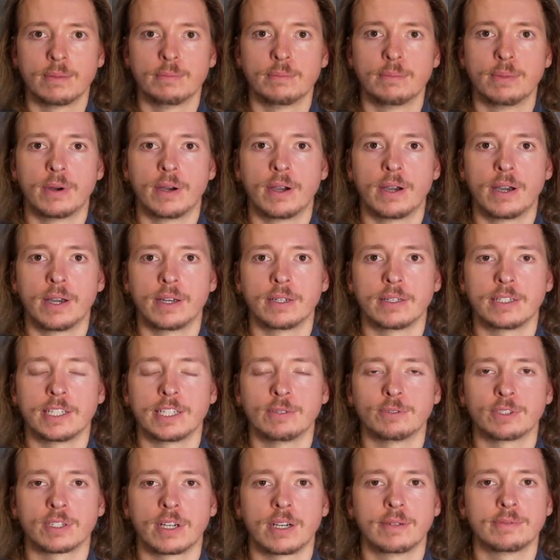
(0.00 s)
But
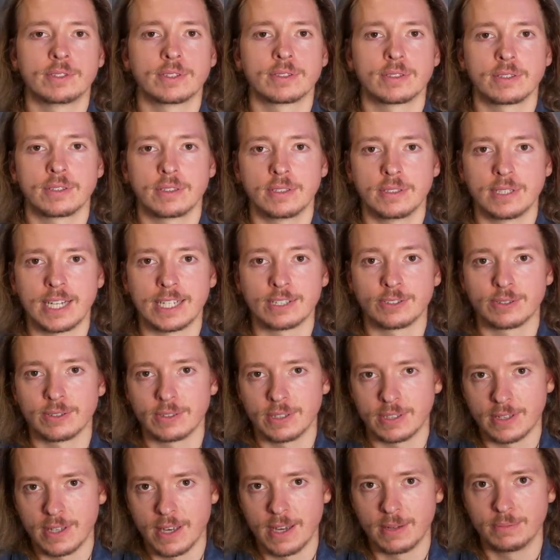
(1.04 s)
he was obviously nicer
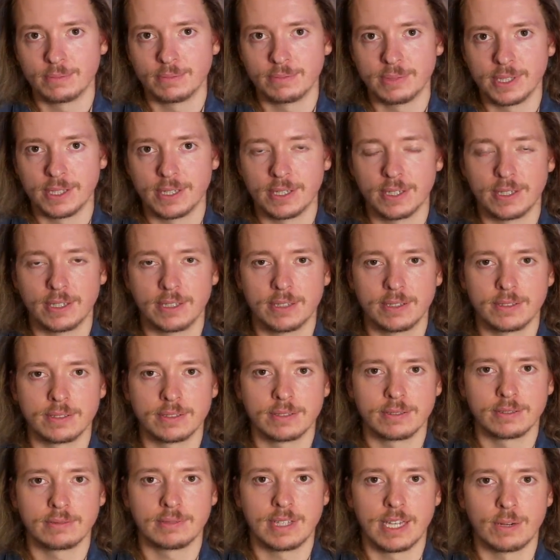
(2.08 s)
to them
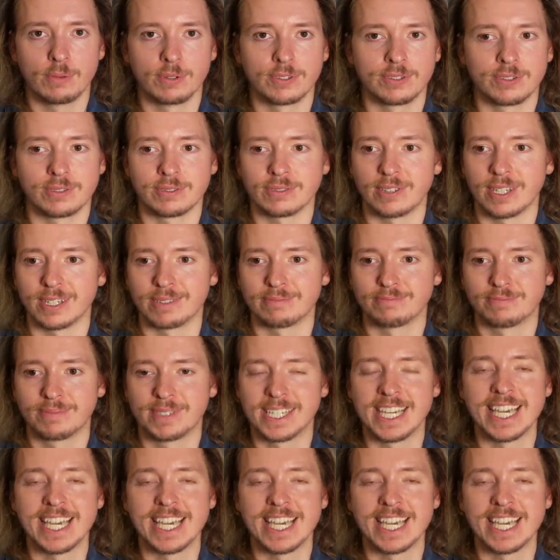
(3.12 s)
because they were just like